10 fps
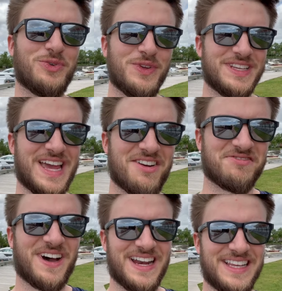cooling down
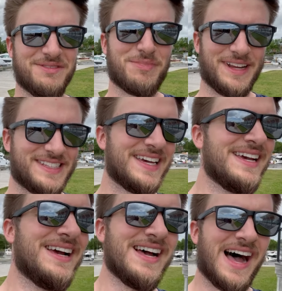finally. But
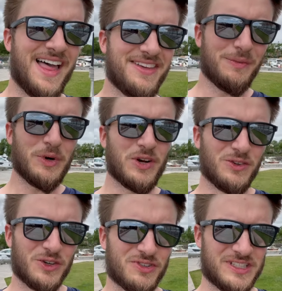I think I'm gonna go
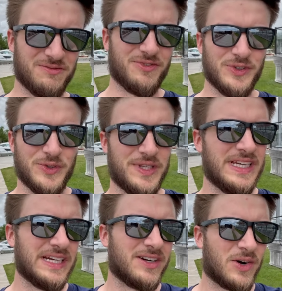look for some food
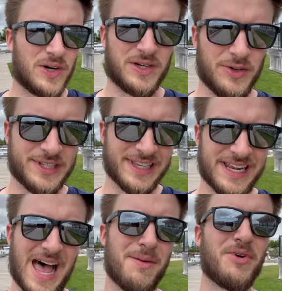here or go to the
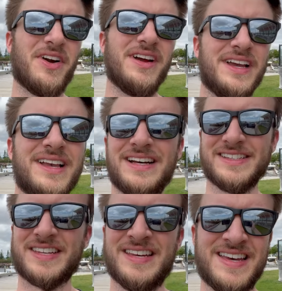library
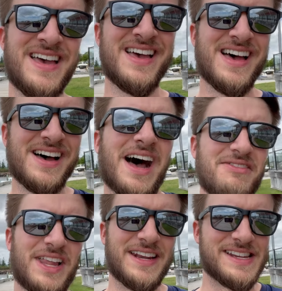because I have
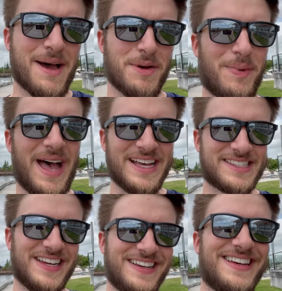a lot of time to pass.